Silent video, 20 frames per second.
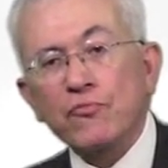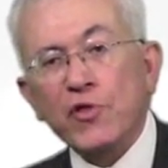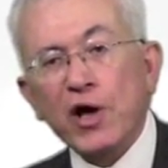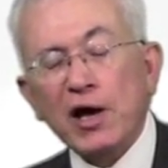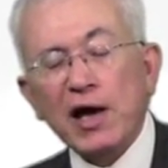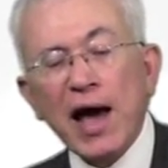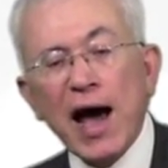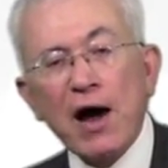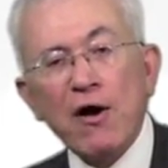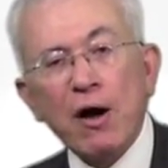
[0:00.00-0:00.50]

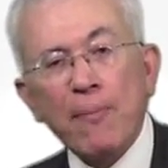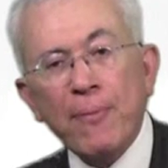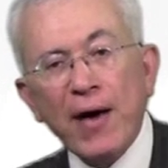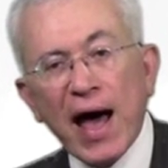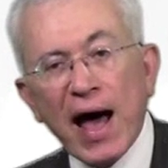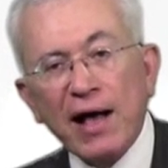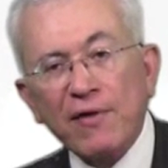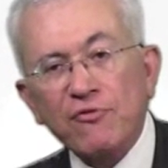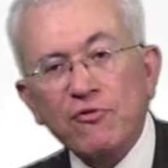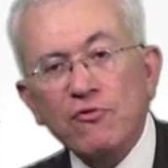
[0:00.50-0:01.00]
the
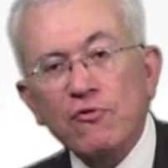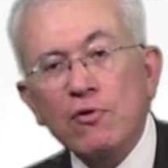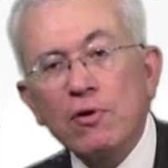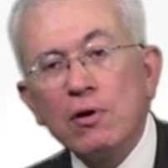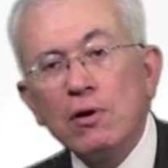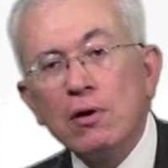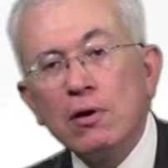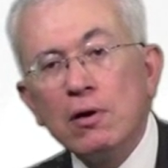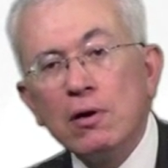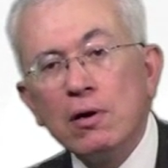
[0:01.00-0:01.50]
carapace
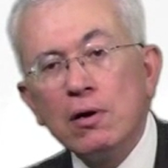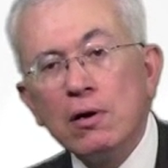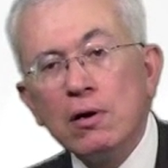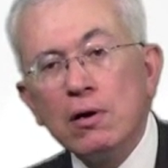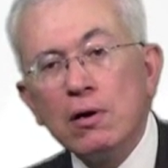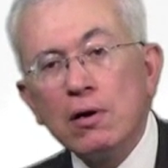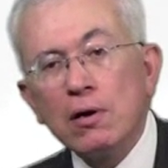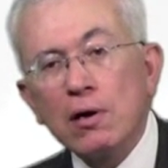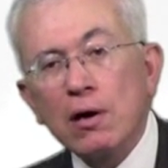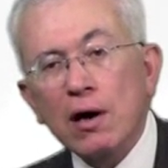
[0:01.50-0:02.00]

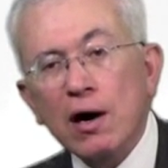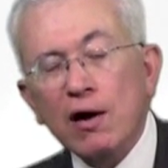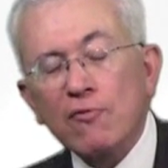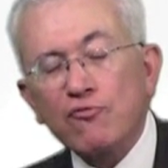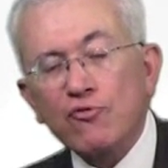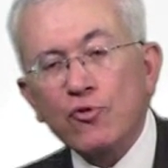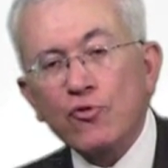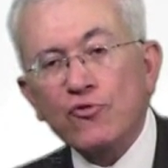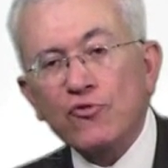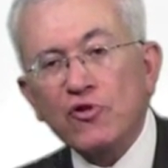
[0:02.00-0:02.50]

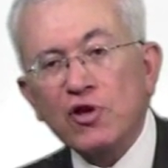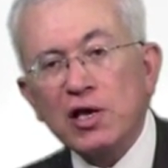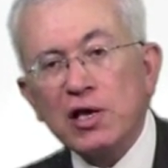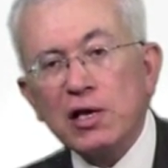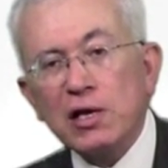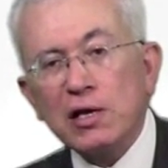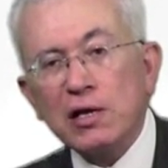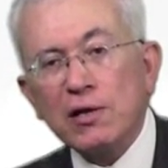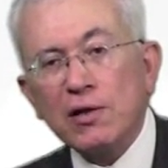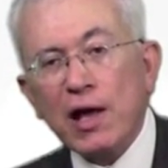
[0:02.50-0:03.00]
of
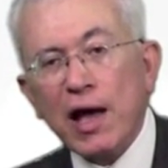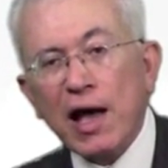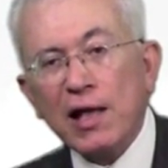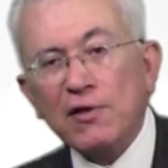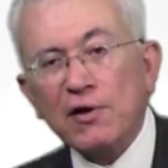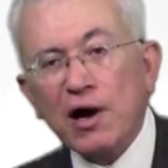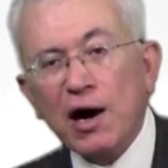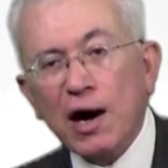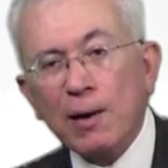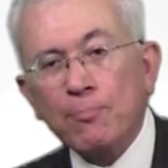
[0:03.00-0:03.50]
routine
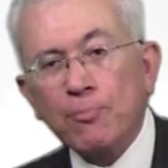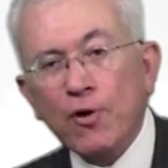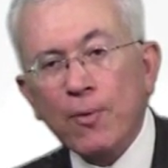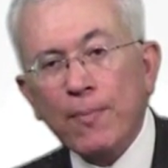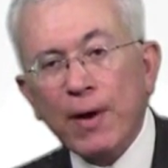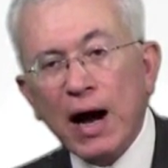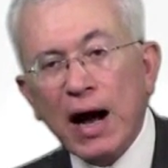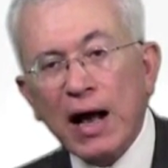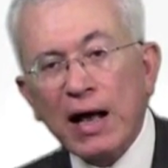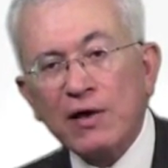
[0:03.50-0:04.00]
and
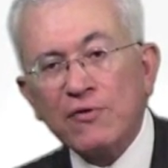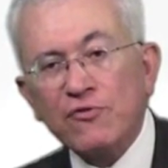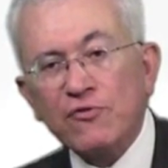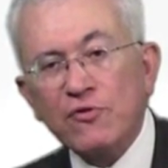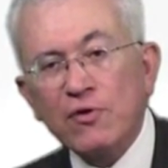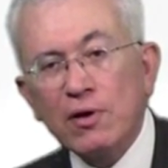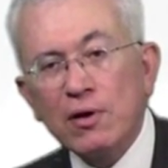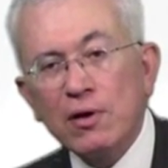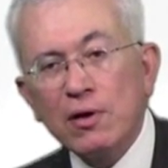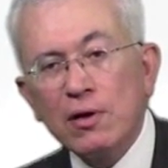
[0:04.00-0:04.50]

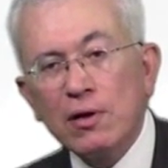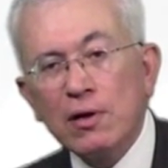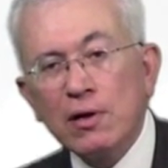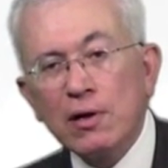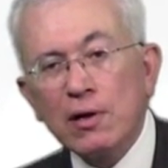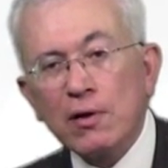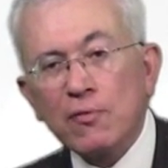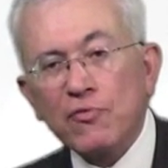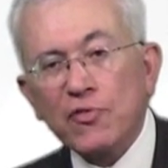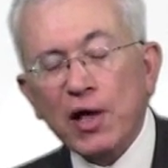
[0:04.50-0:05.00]
compromise
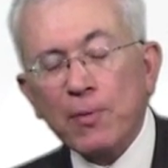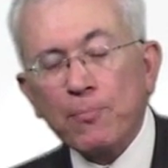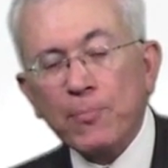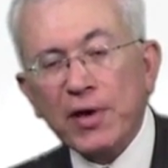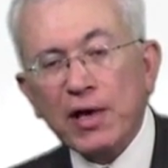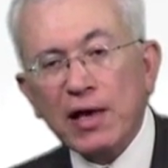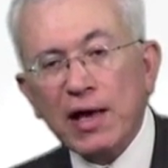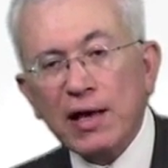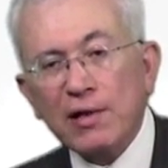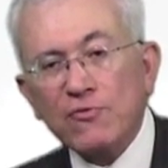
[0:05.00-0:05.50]
that
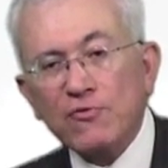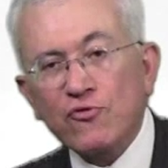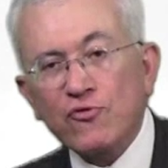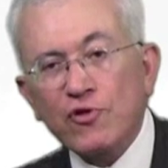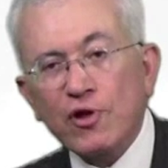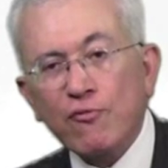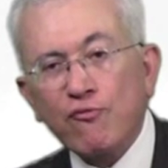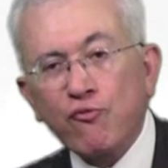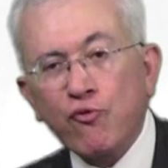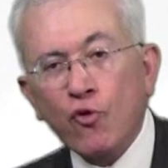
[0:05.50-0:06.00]

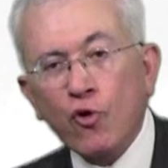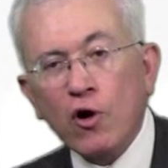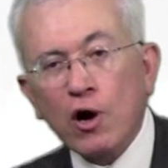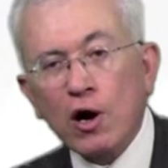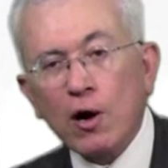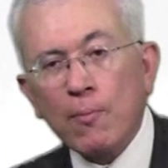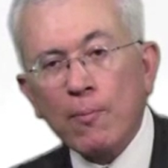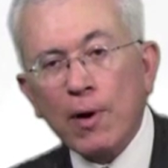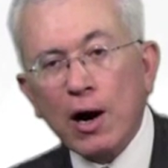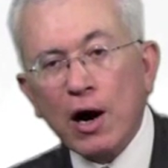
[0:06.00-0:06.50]
begins to
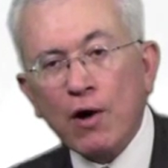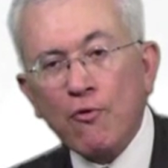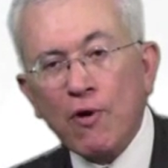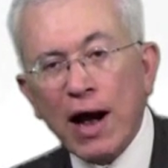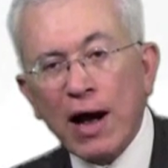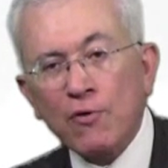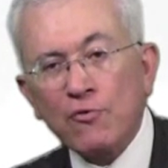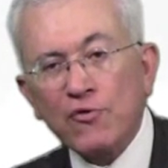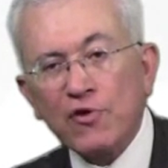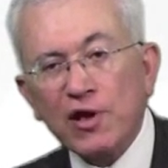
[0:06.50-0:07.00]
form
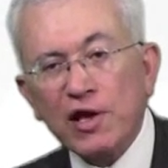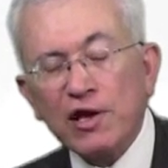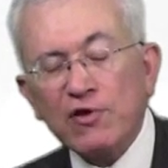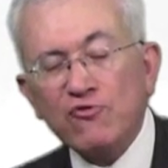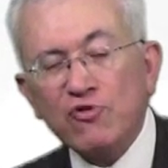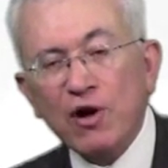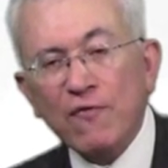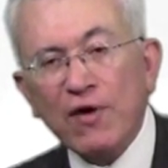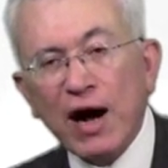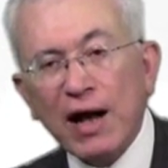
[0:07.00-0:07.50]
around
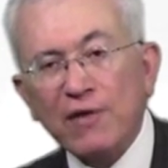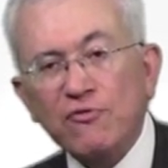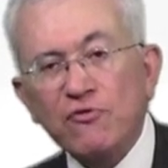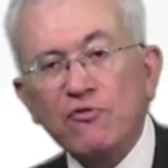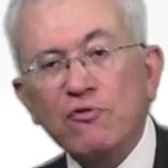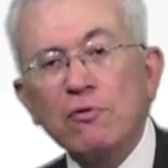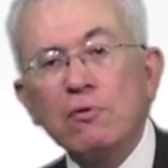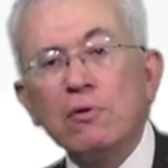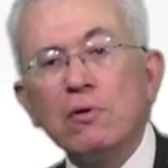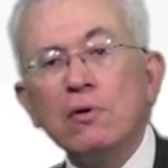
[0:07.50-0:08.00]
each of
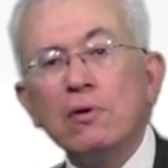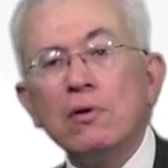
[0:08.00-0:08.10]
us